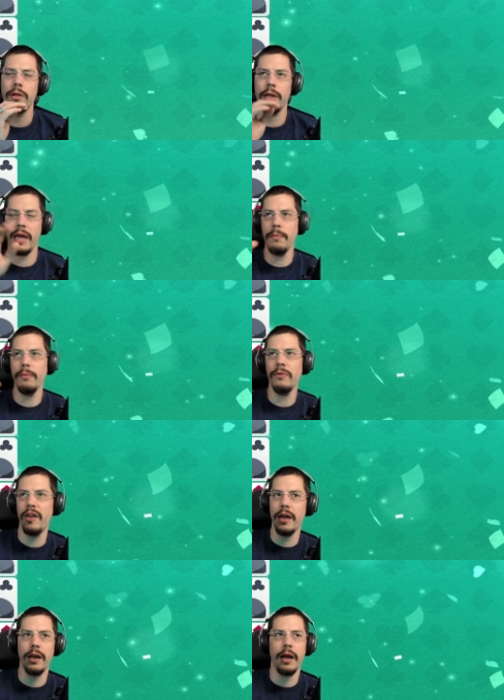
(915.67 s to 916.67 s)
The game
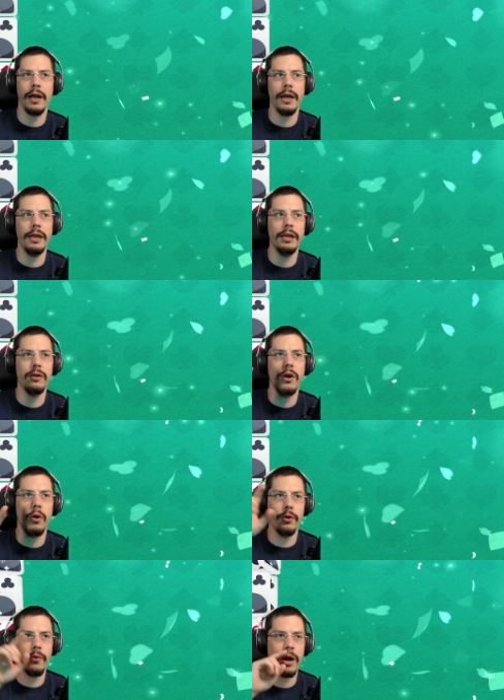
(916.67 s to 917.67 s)
said I need to go
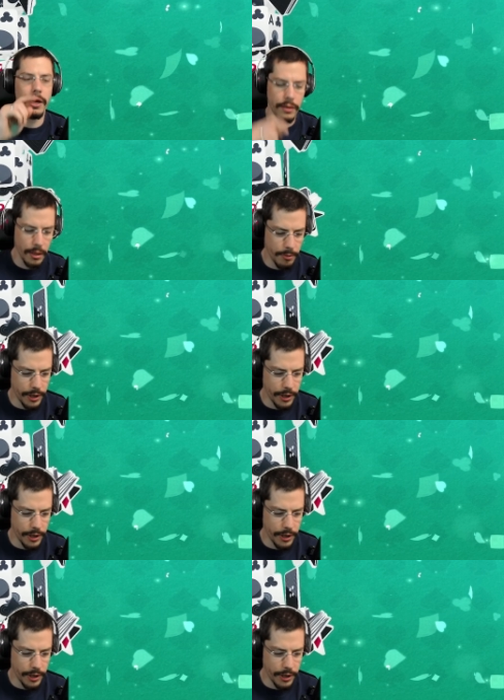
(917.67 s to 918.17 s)
on the right, but